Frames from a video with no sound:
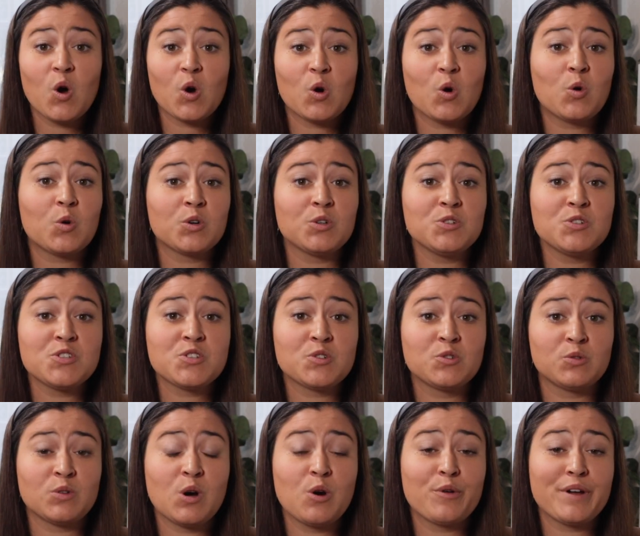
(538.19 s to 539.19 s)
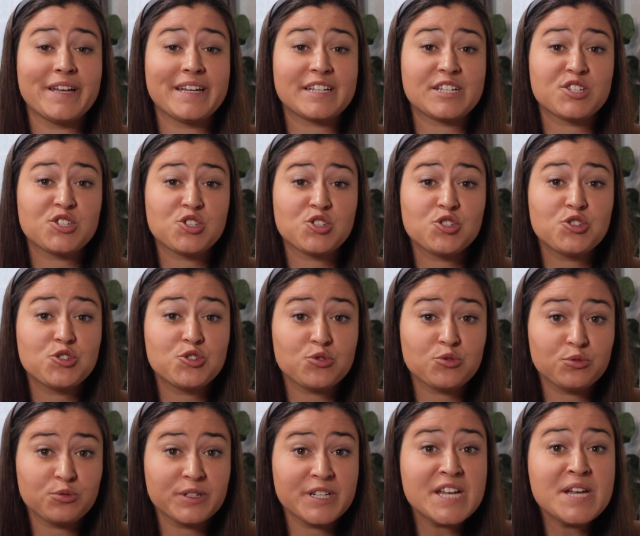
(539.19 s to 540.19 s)
Corals grow
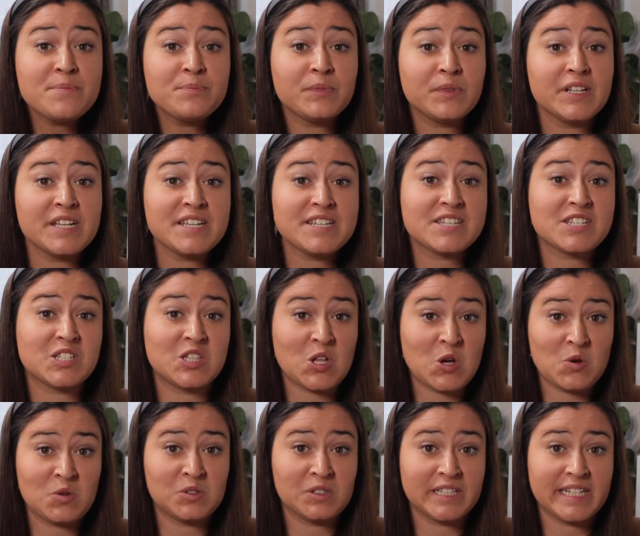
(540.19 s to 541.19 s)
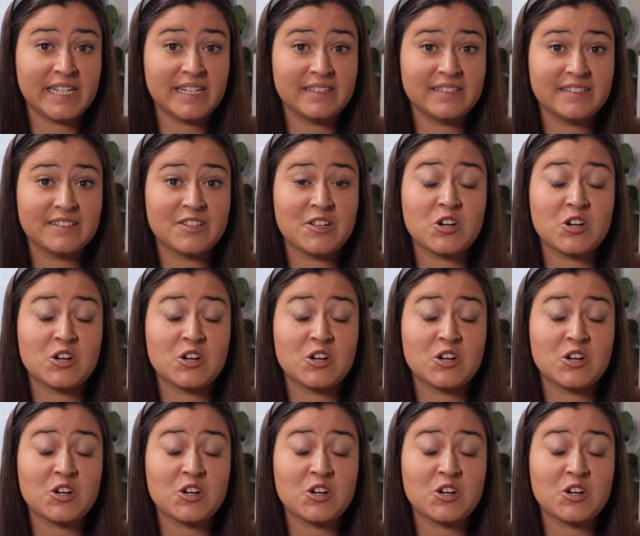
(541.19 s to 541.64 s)
extremely slowly.